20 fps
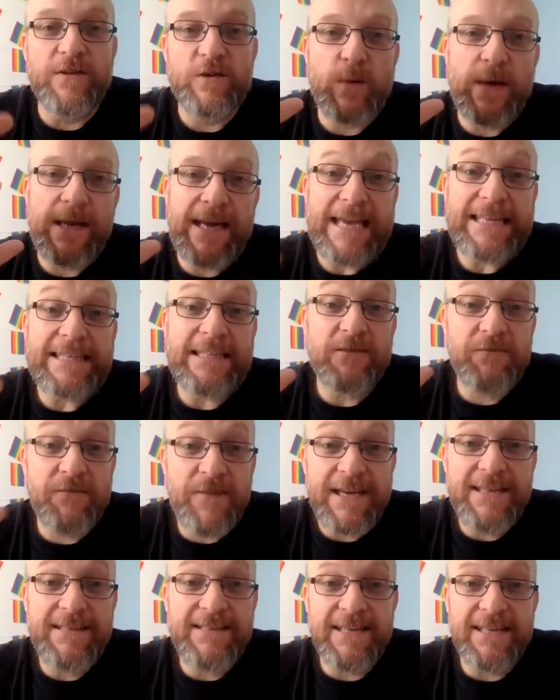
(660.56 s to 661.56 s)
us, we get
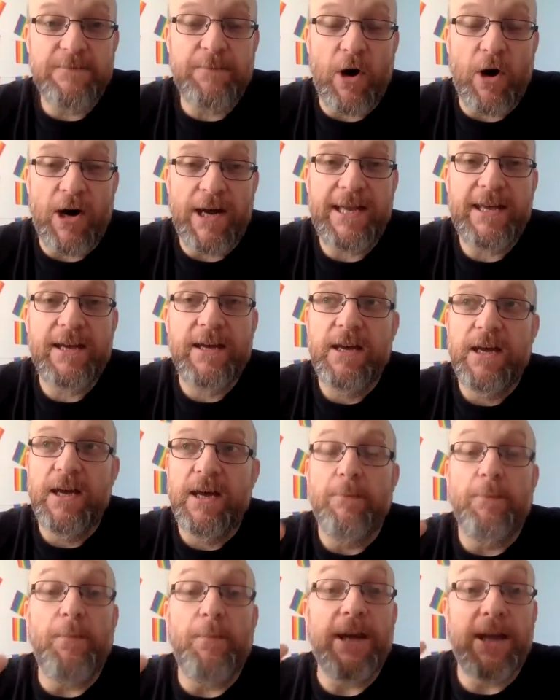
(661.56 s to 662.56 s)
defeated by
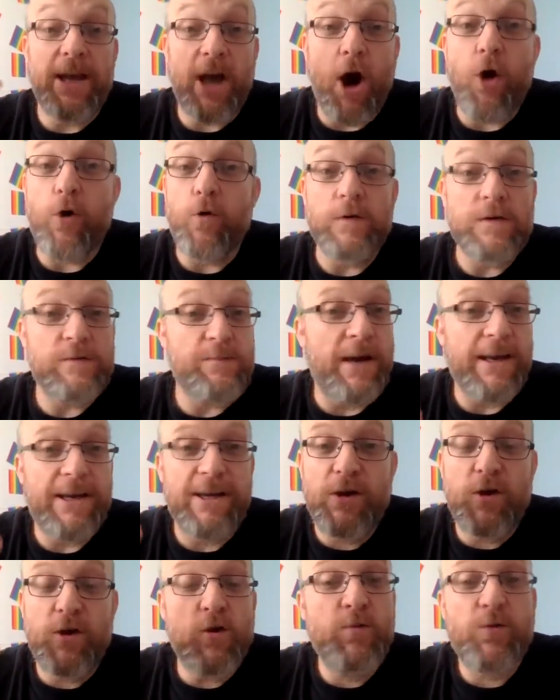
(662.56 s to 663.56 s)
goals, by
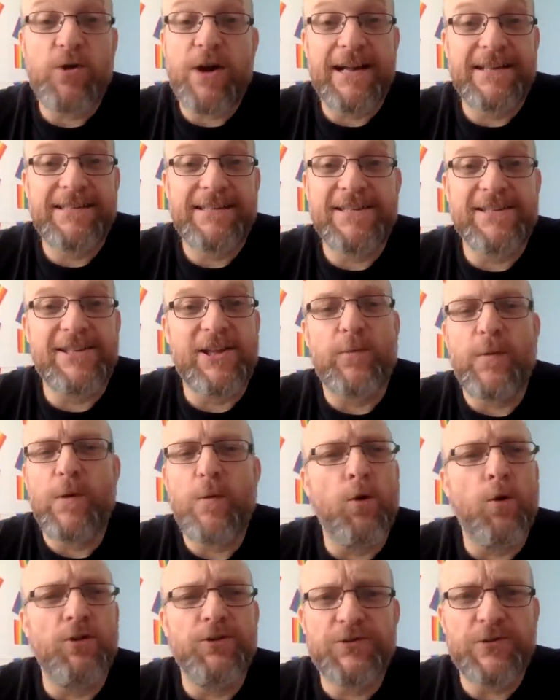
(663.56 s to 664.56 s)
good practice that we
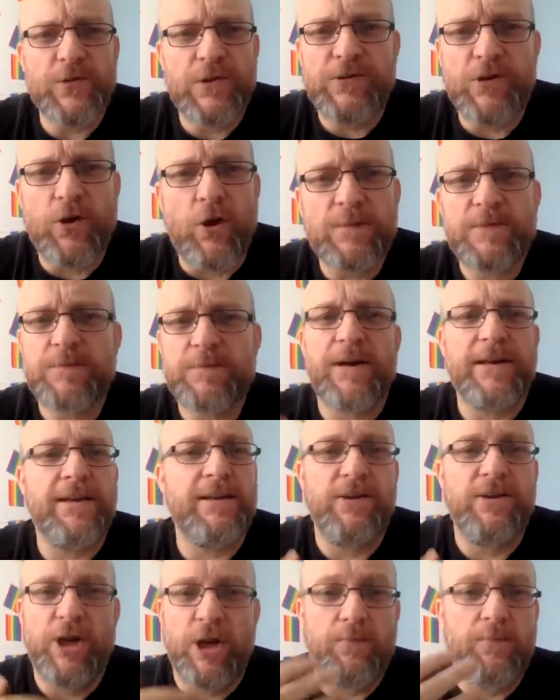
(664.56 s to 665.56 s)
want to adopt, by
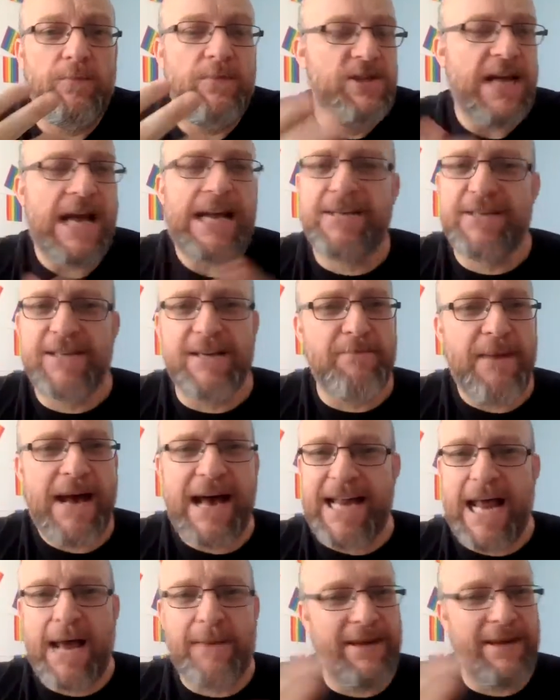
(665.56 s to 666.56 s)
challenging
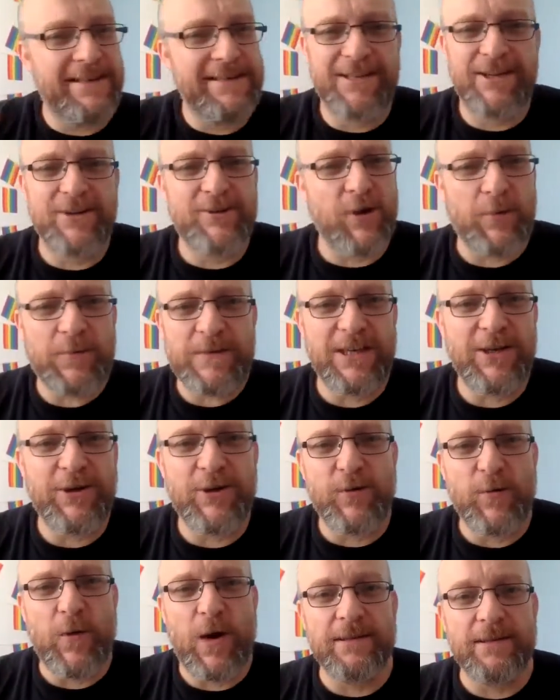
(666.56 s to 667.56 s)
bad habits and adopting
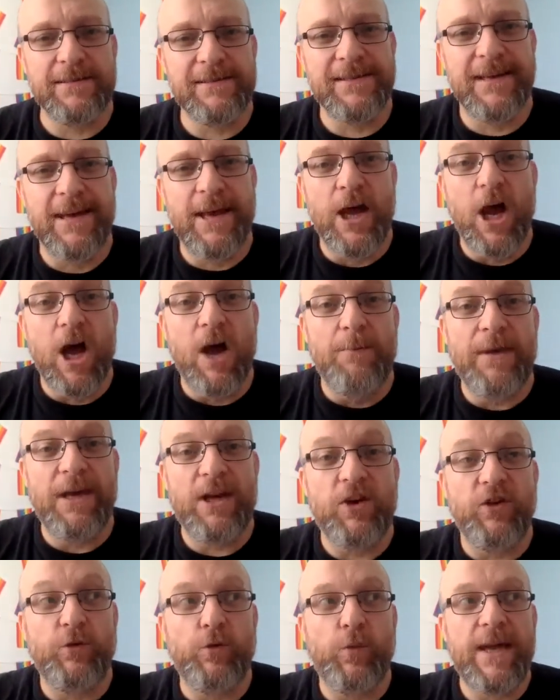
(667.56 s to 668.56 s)
good ones,
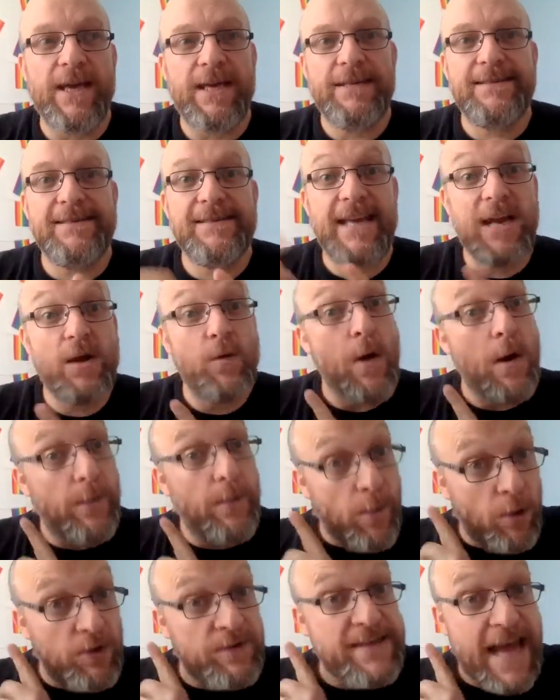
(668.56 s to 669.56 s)
because we see where we
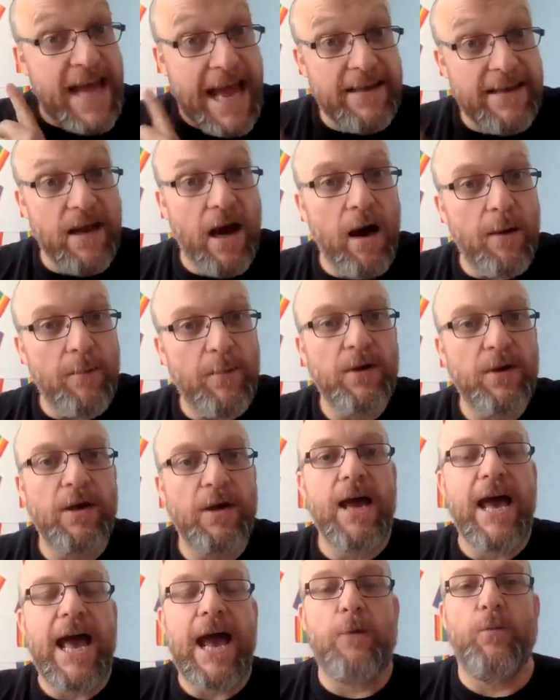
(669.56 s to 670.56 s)
want to end up,
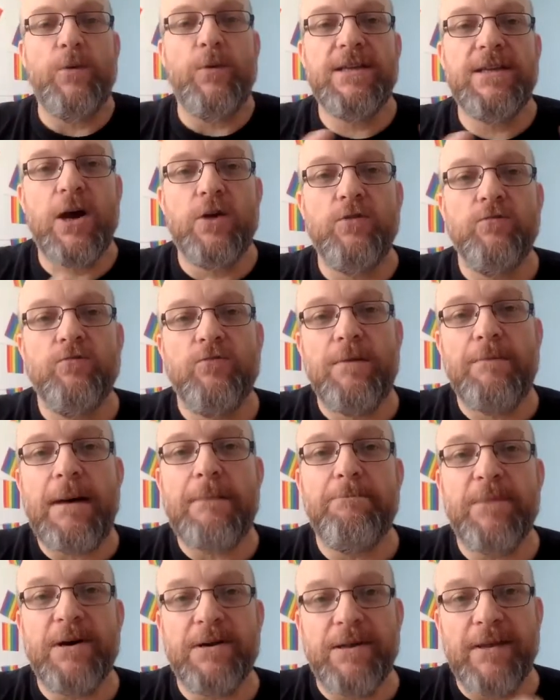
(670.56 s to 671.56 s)
and we don't
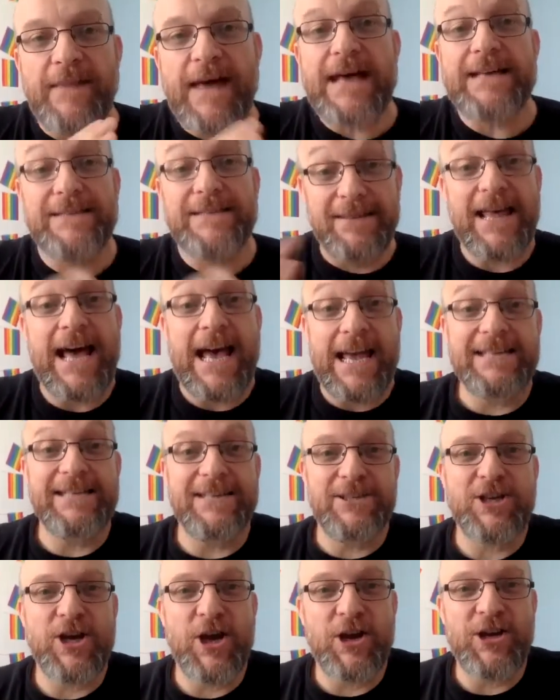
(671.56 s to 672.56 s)
remember that is a
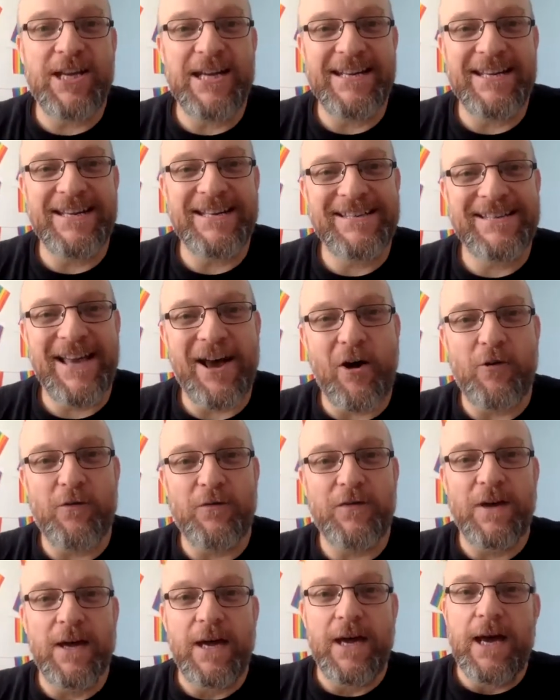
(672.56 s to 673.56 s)
journey in
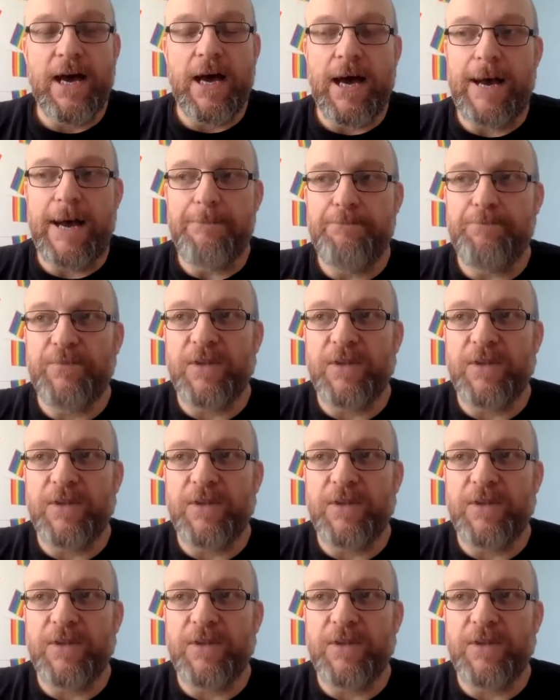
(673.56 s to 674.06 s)
itself. I